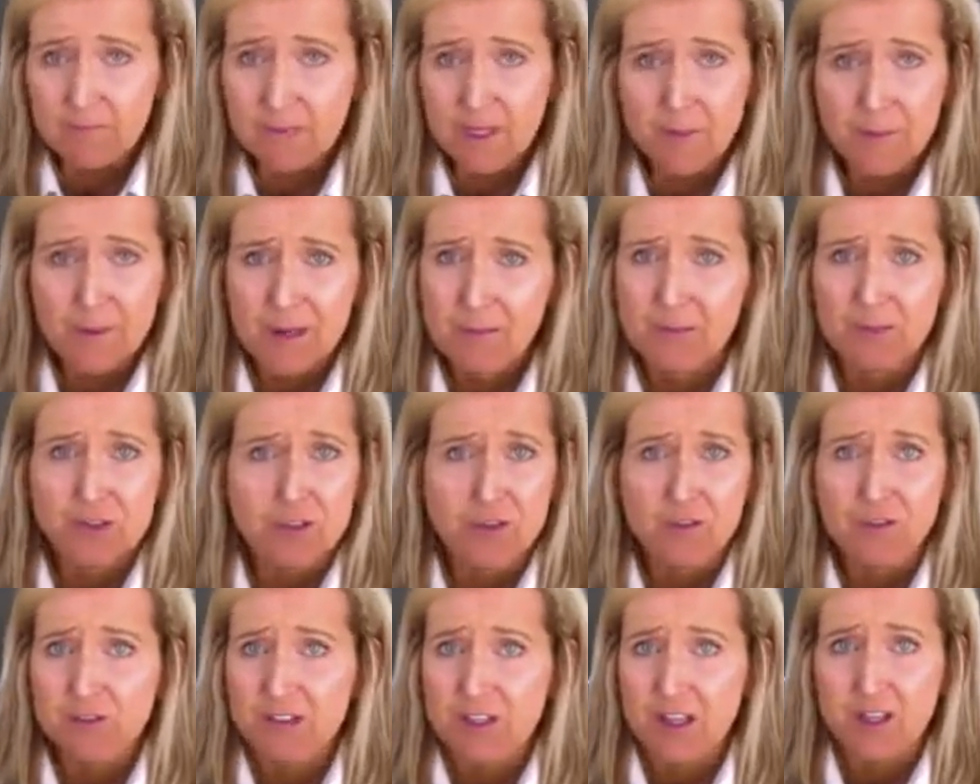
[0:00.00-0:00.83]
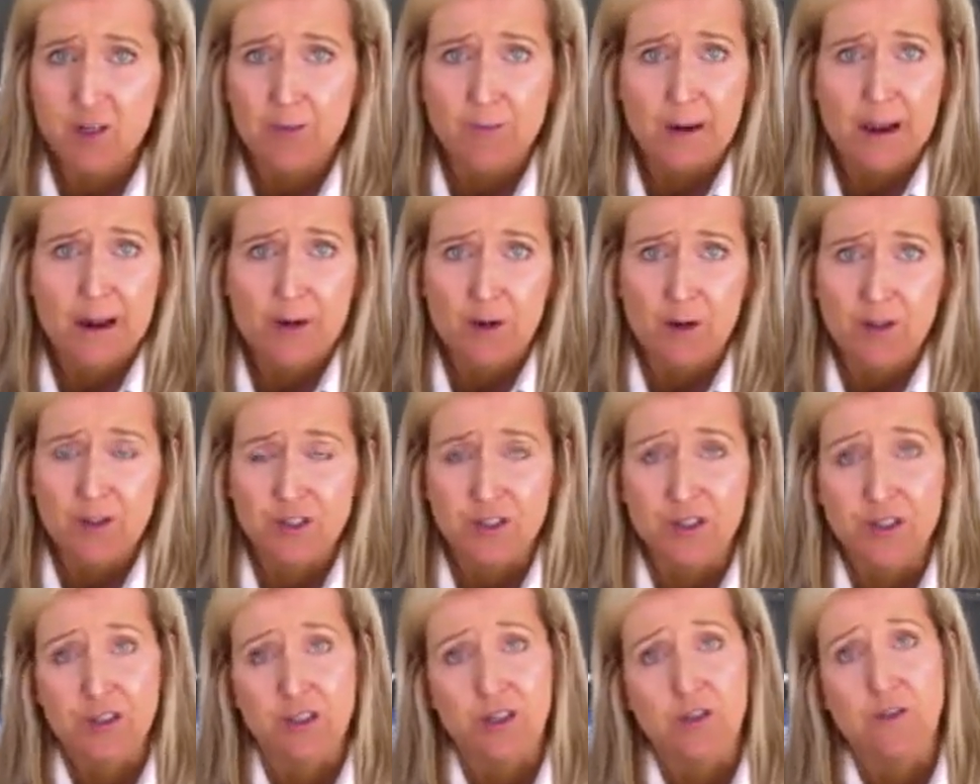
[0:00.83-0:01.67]
but I'm sure there's other backgrounds you
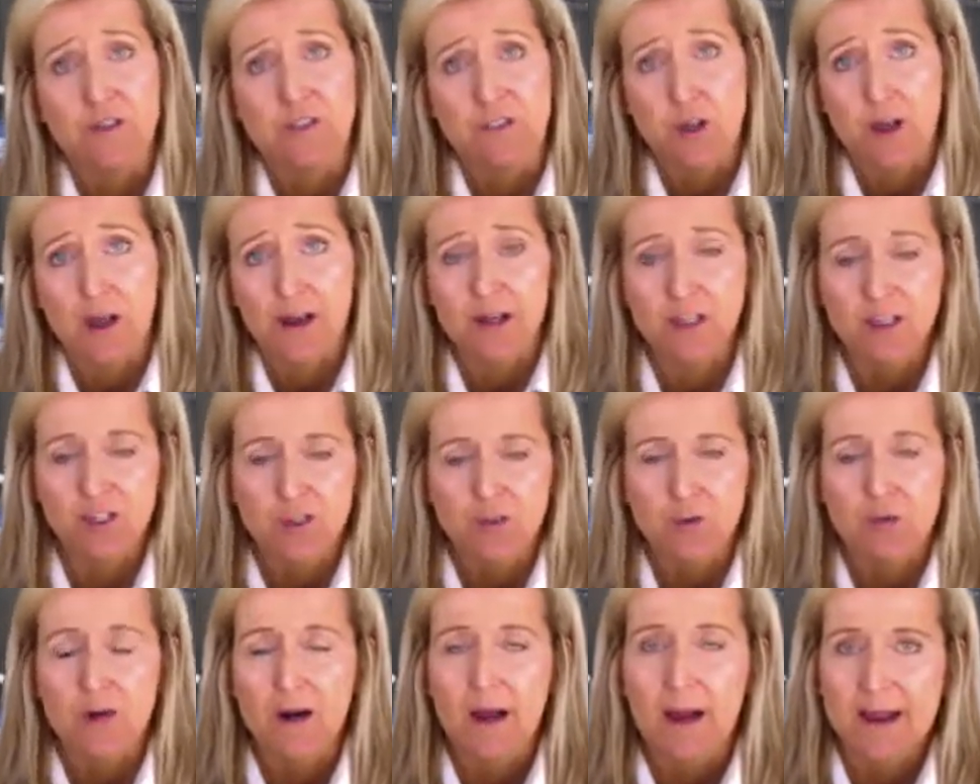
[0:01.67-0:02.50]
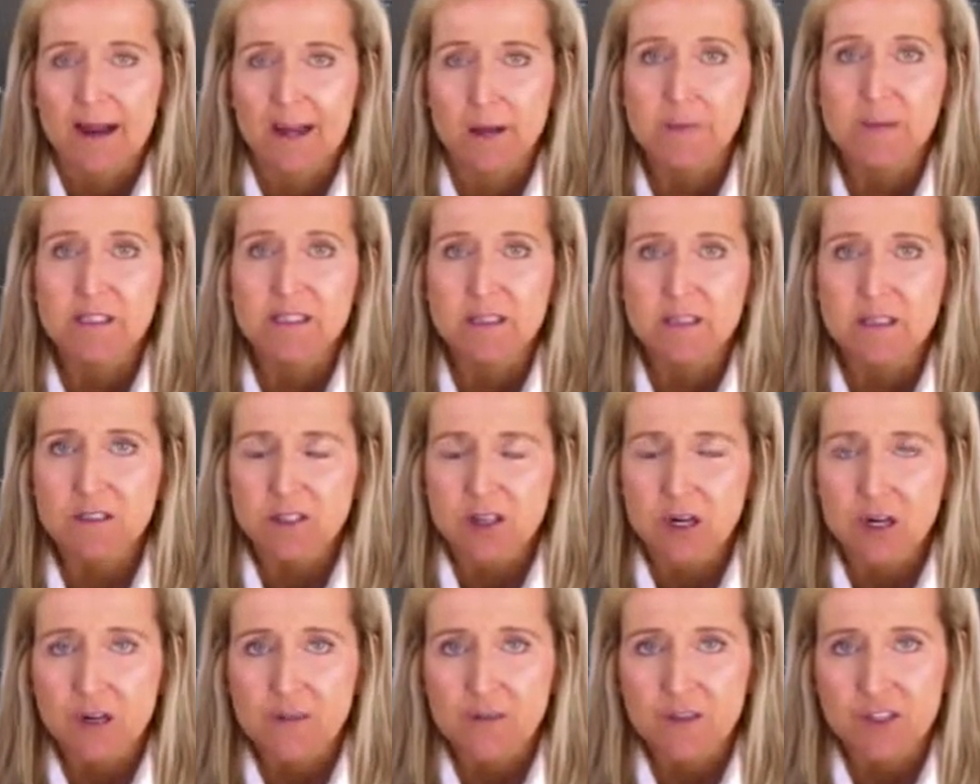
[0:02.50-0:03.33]
could do as long as your item is the
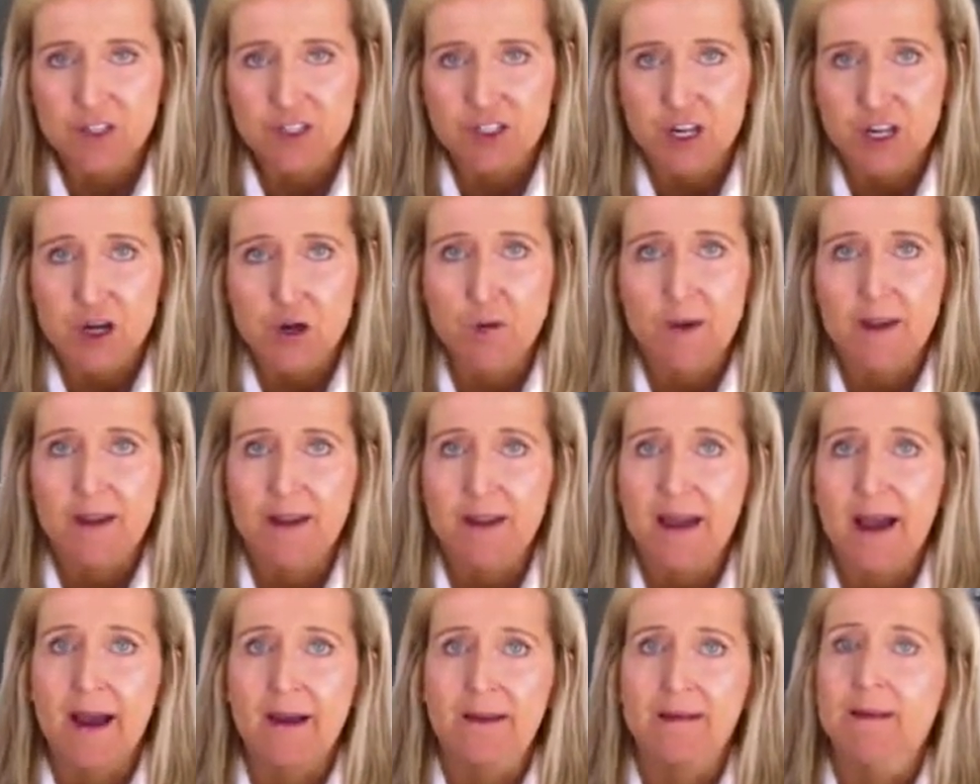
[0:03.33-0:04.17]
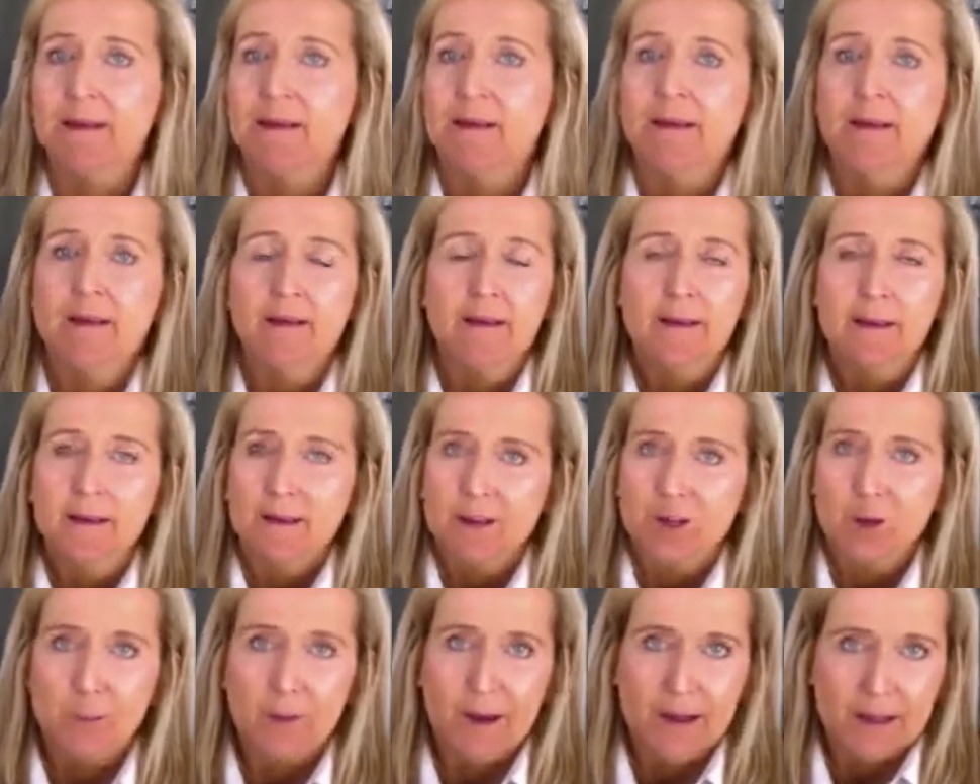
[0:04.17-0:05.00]
star of the show and not
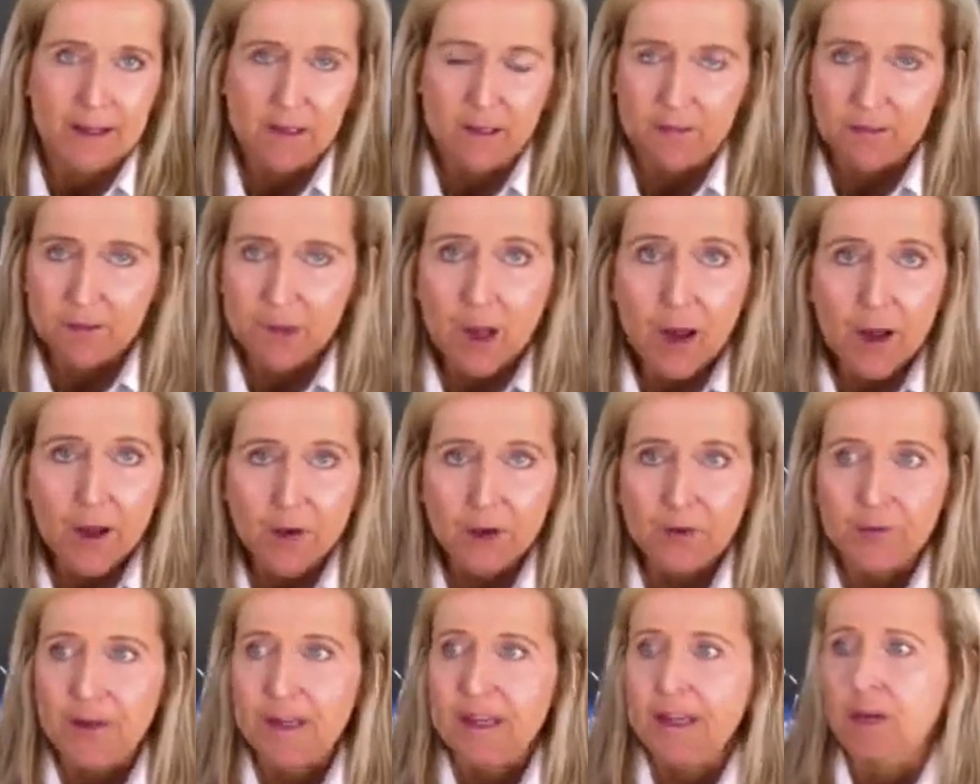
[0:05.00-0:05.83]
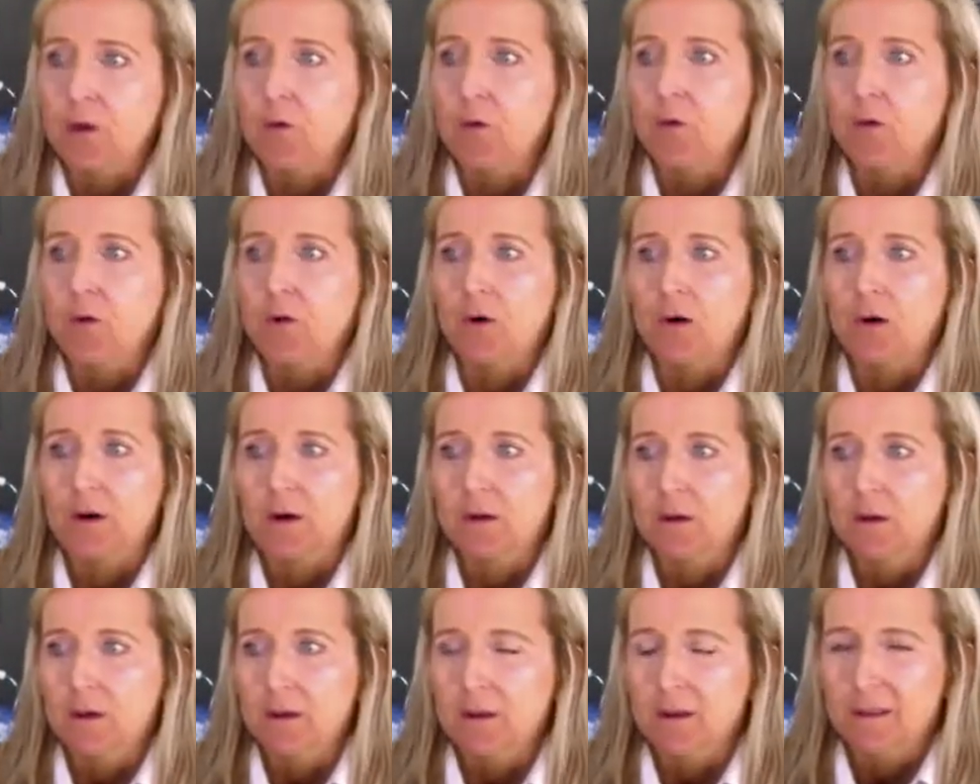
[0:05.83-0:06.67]
your pile of laundry or
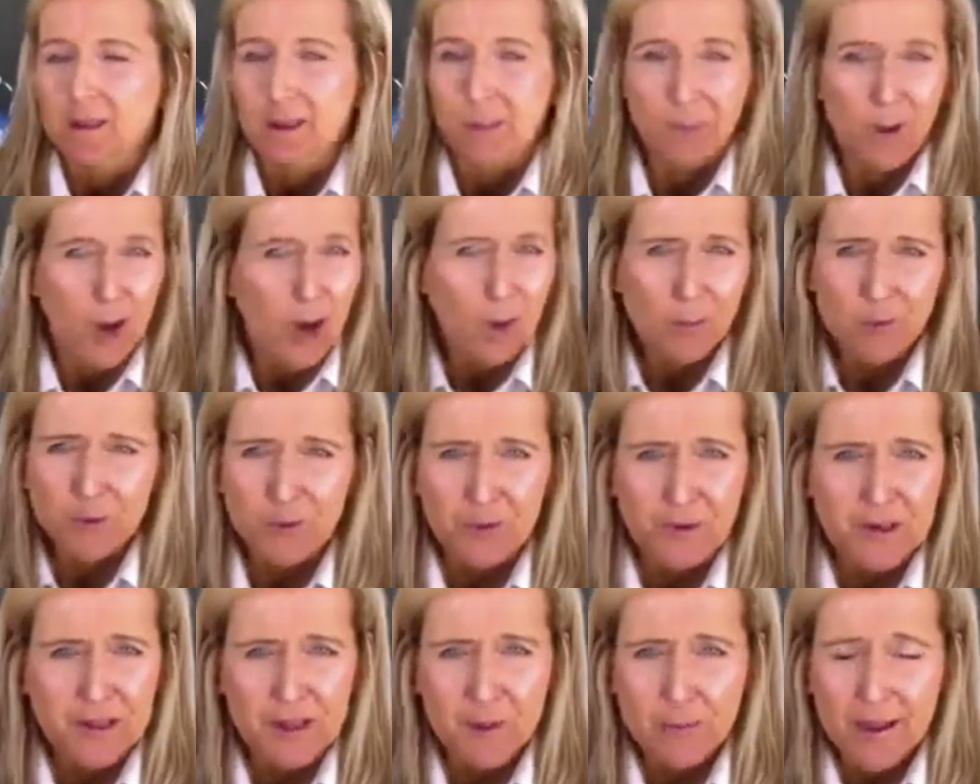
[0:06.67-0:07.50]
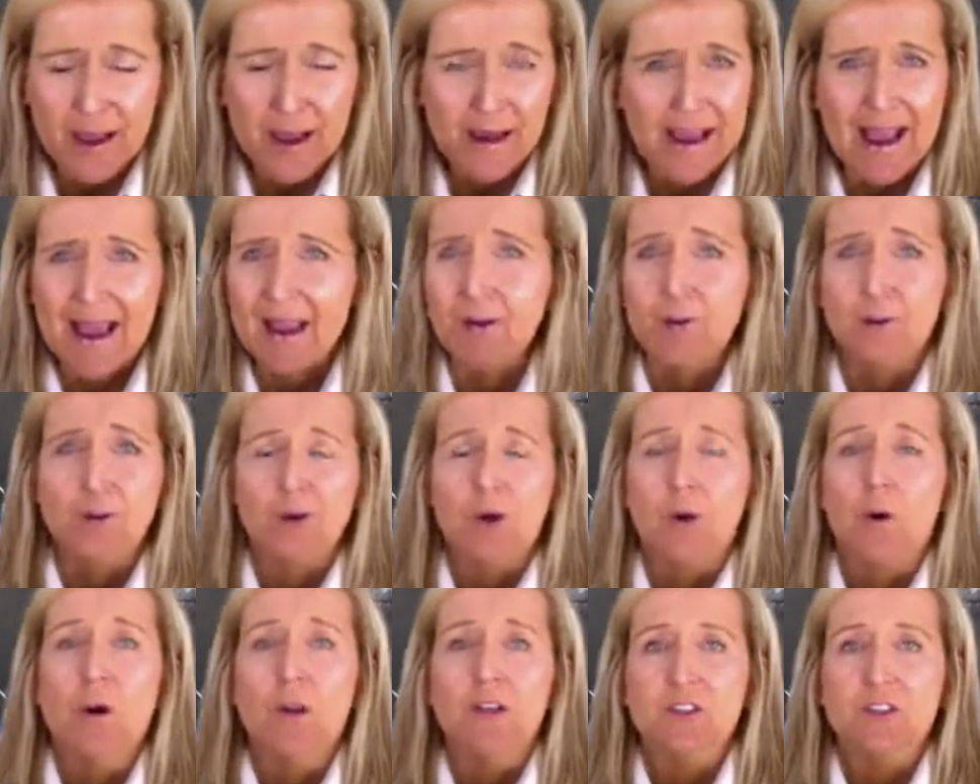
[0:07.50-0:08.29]
the palm tree in the back. I don't know.